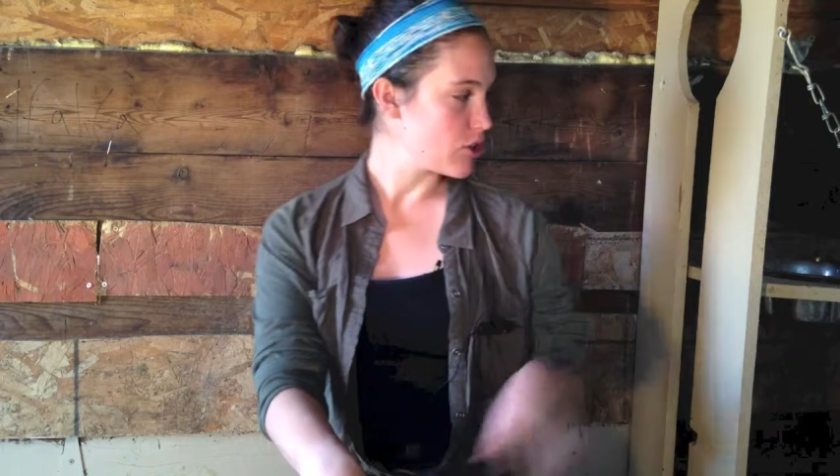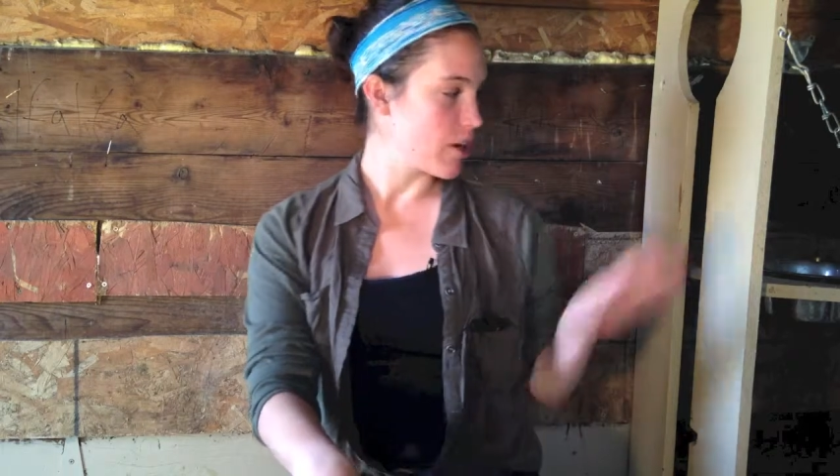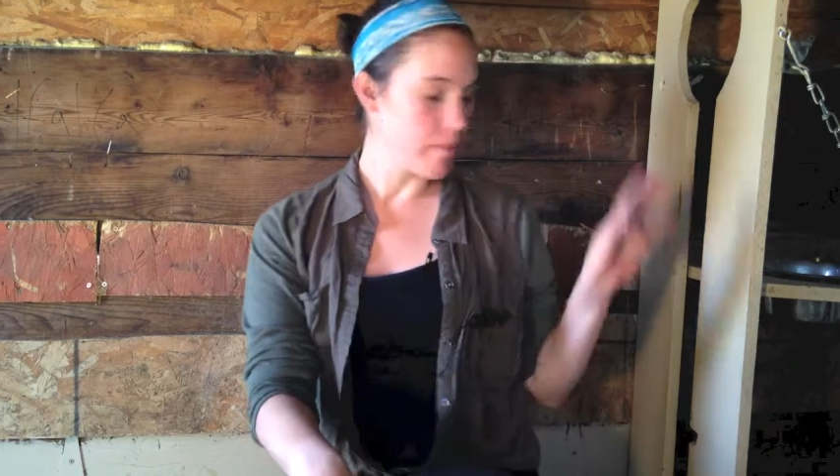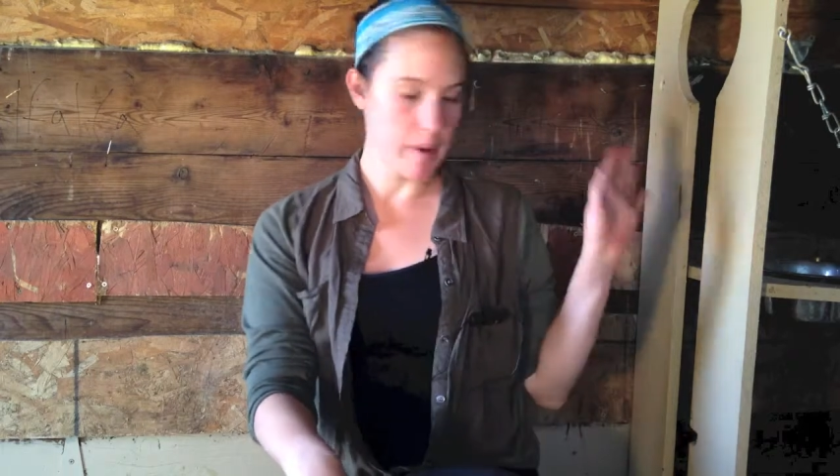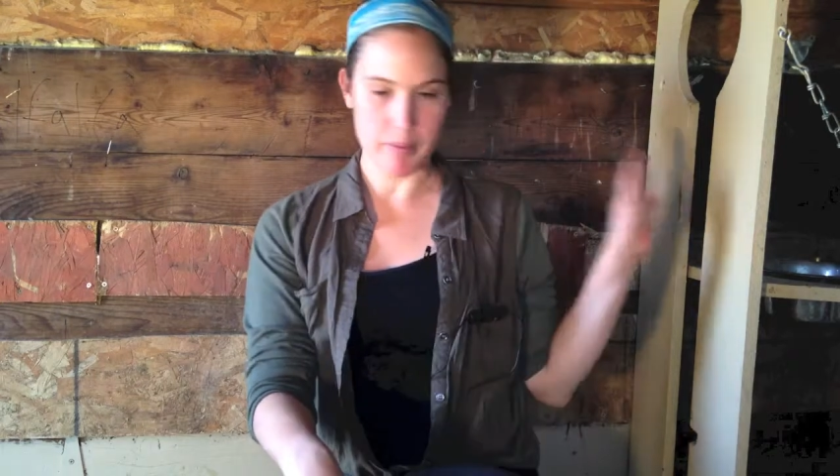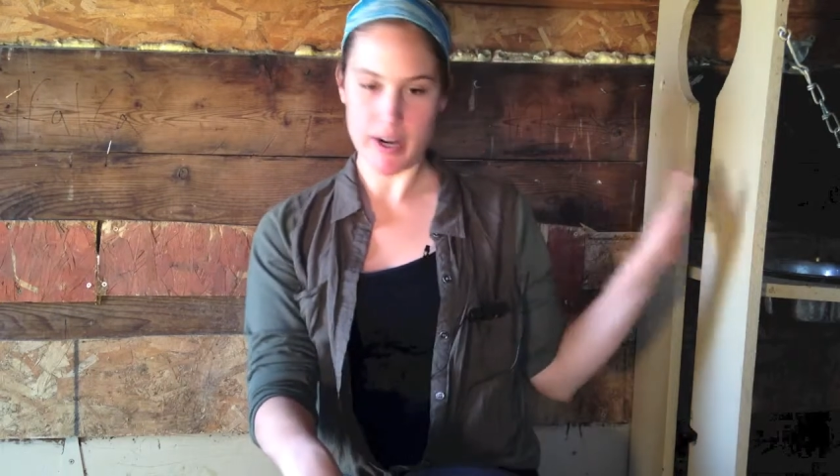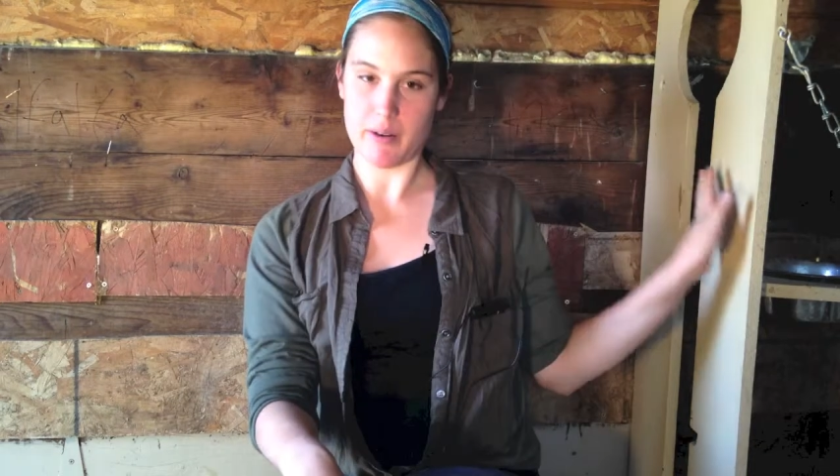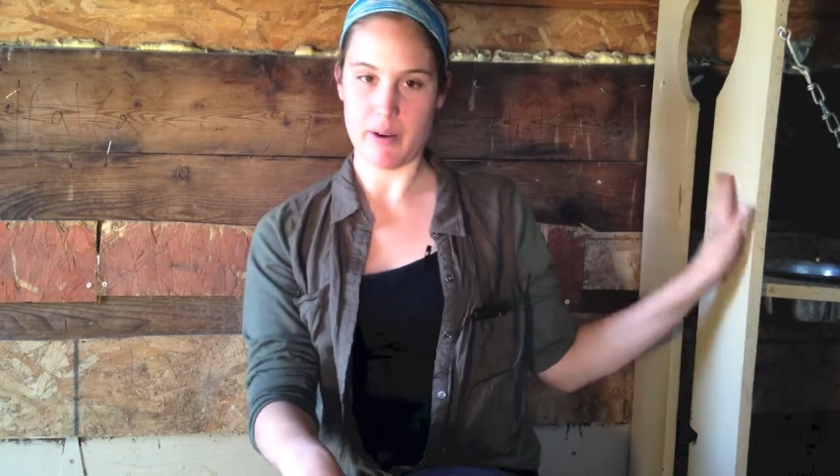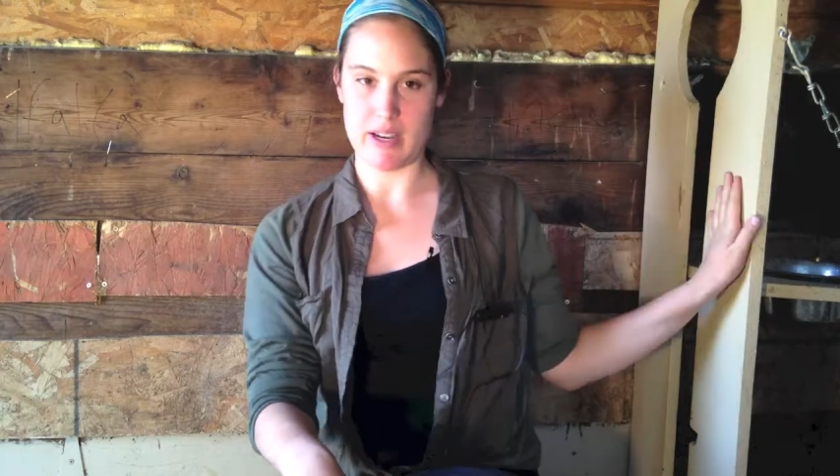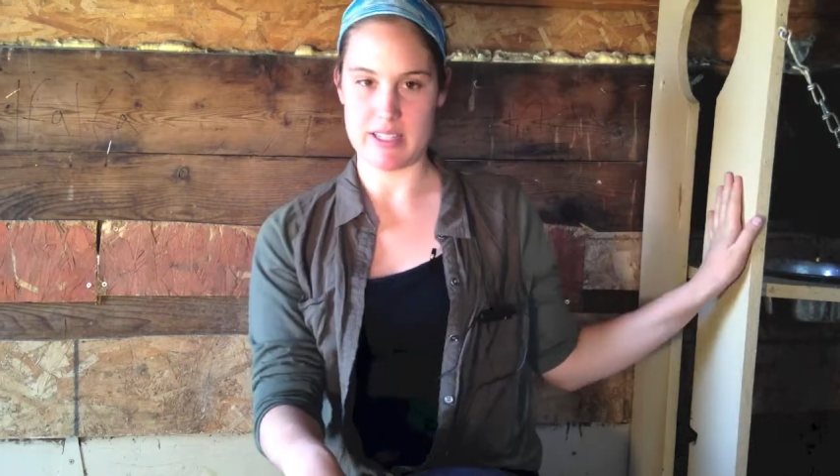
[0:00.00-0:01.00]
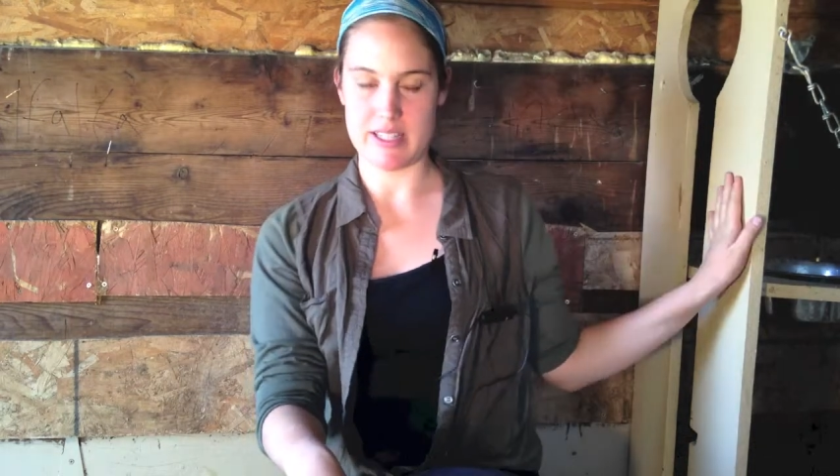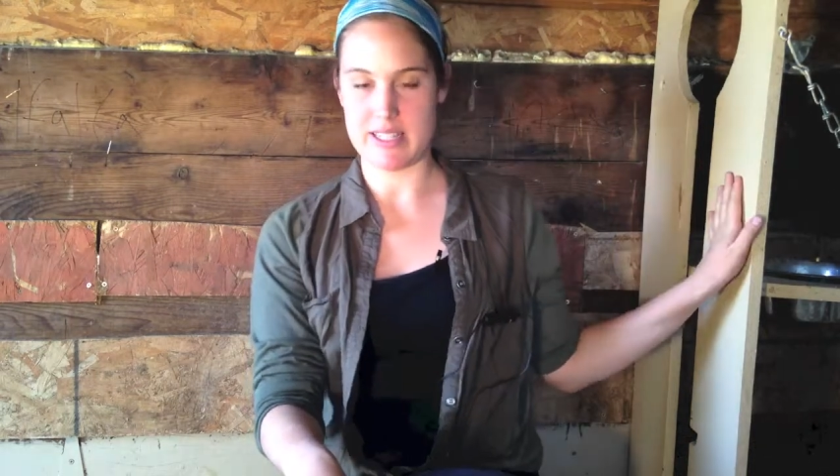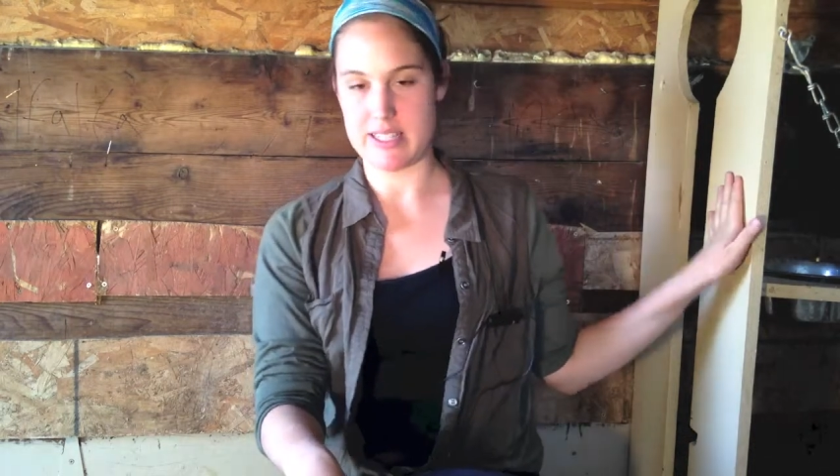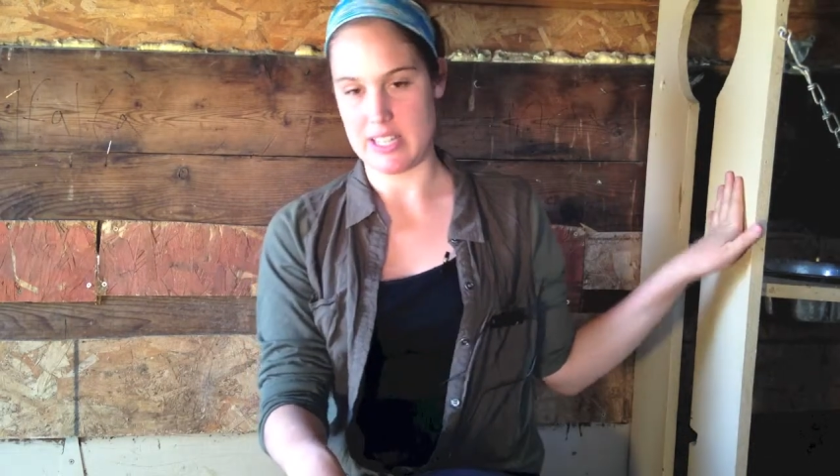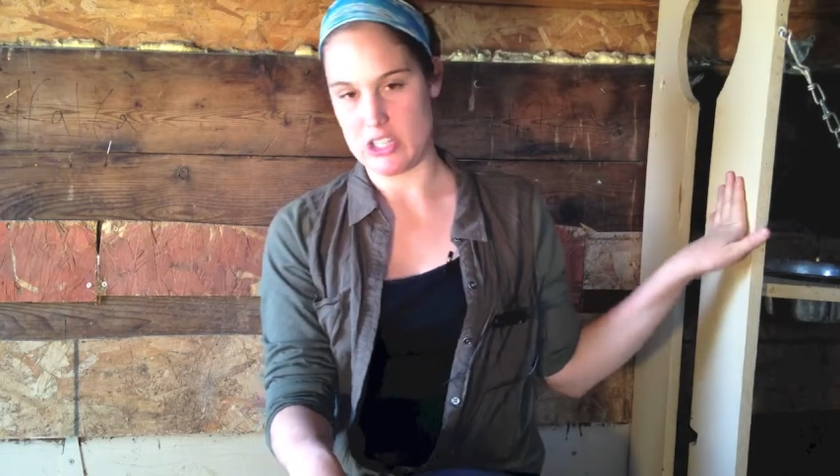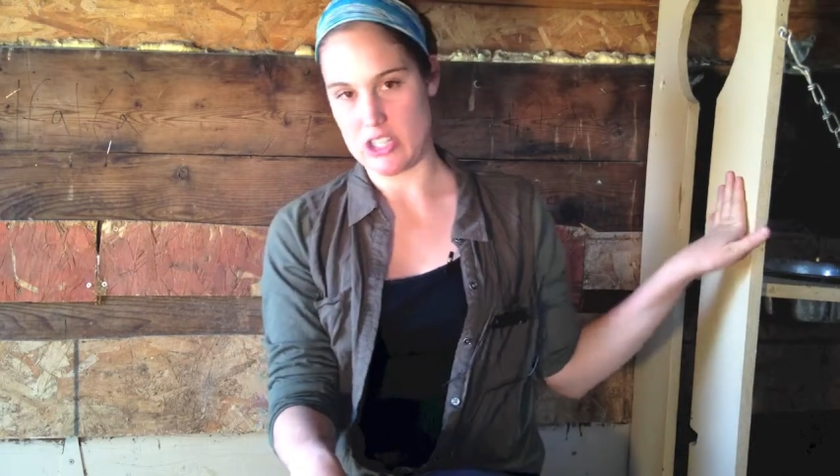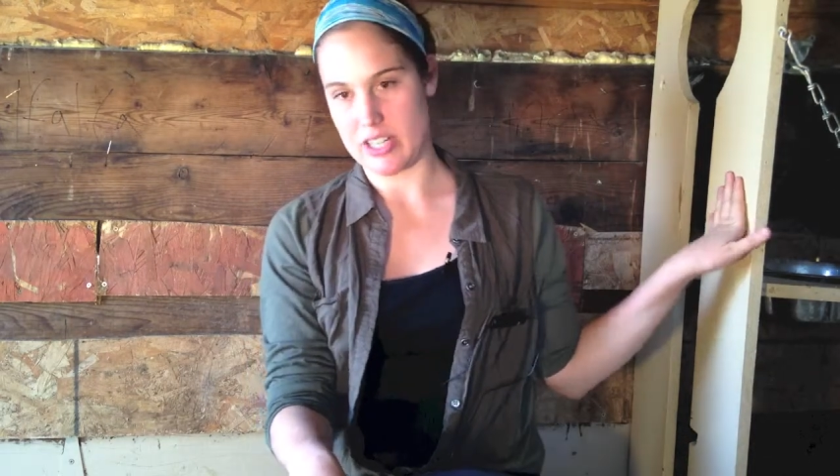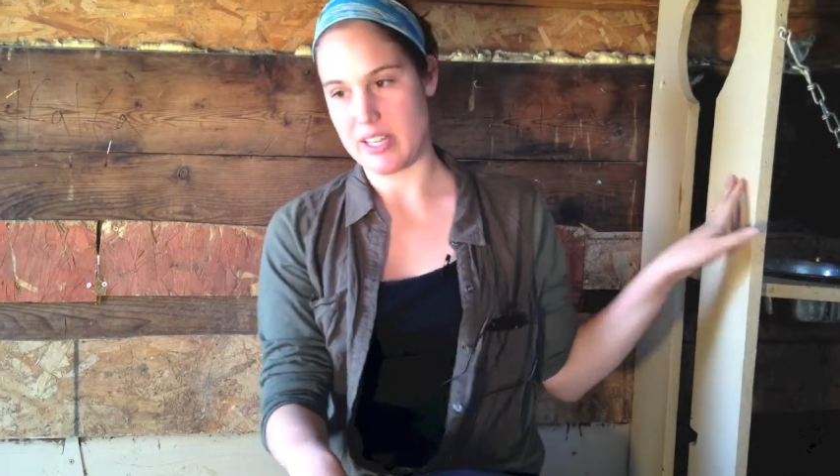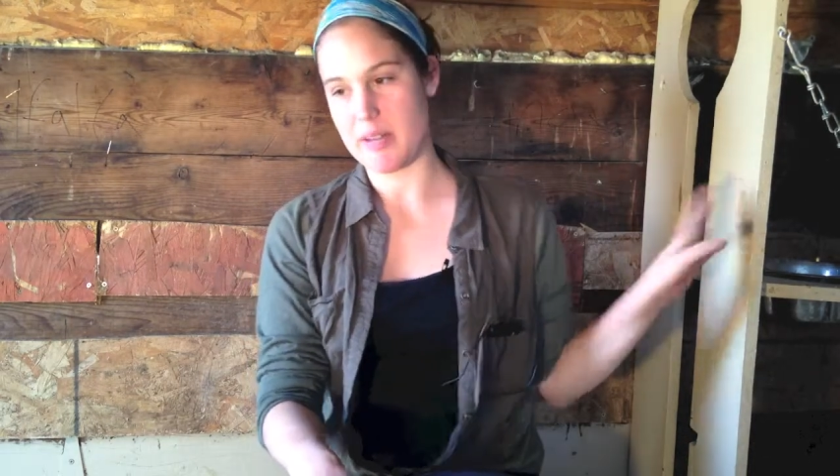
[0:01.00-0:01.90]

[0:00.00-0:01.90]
jump up right away onto the stanchion.